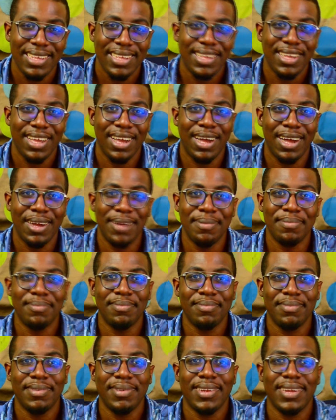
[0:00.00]
and
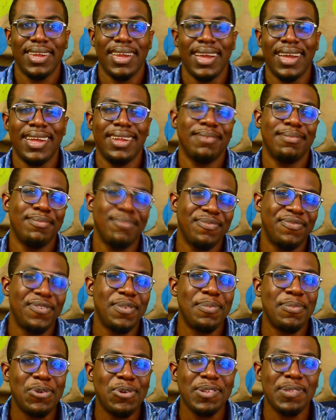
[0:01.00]
And for most